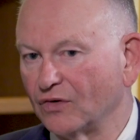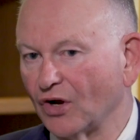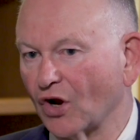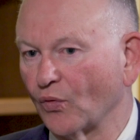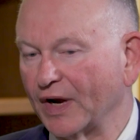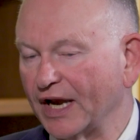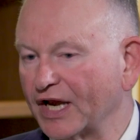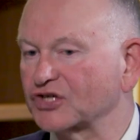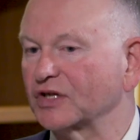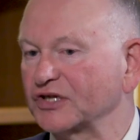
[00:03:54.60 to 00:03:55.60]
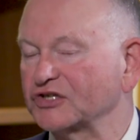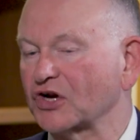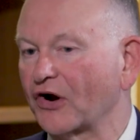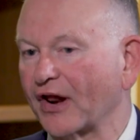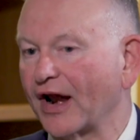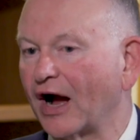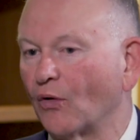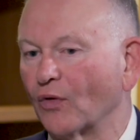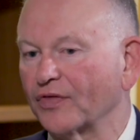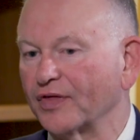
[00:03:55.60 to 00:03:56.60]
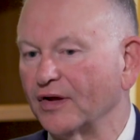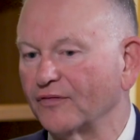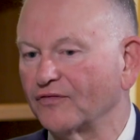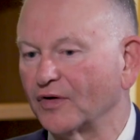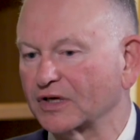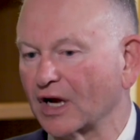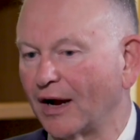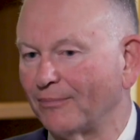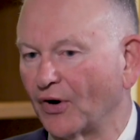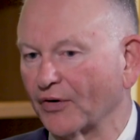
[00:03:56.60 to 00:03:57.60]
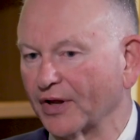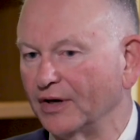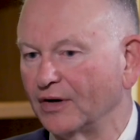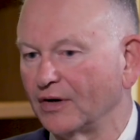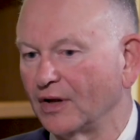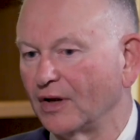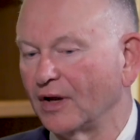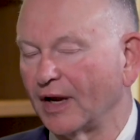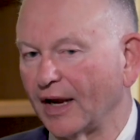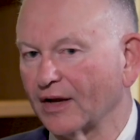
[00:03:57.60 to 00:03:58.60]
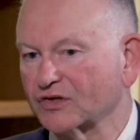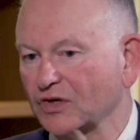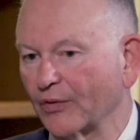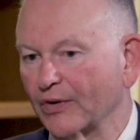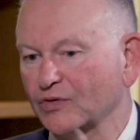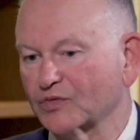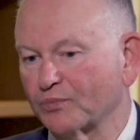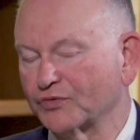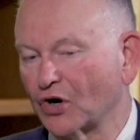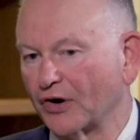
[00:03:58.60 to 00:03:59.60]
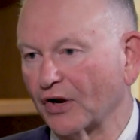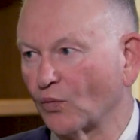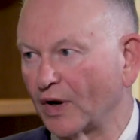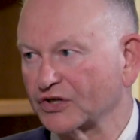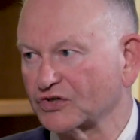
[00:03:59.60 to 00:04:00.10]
you know, we initially started out with the foot component. And so he was turning one